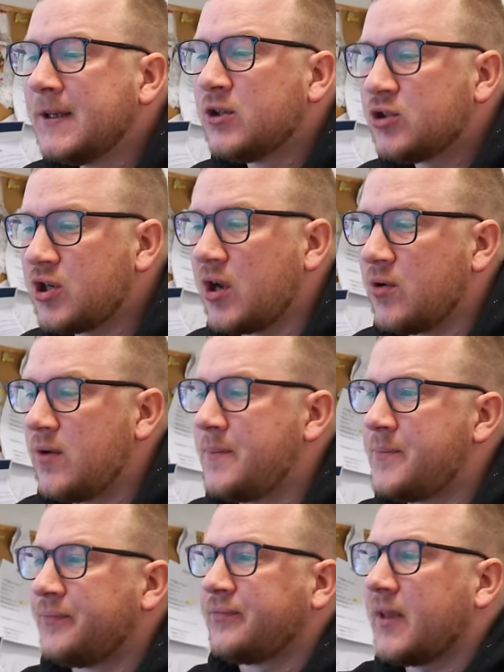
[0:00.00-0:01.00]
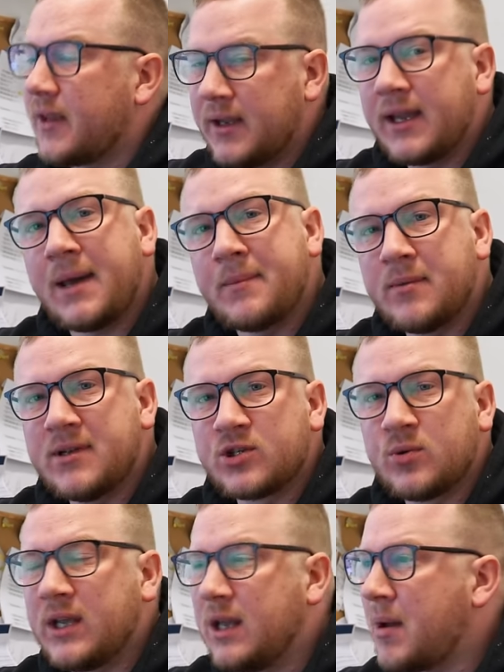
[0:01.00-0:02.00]
So, can be a bit
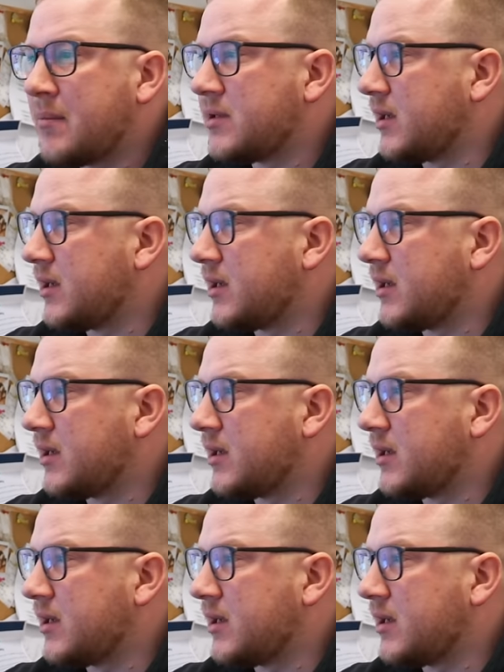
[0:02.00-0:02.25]
squeaky bum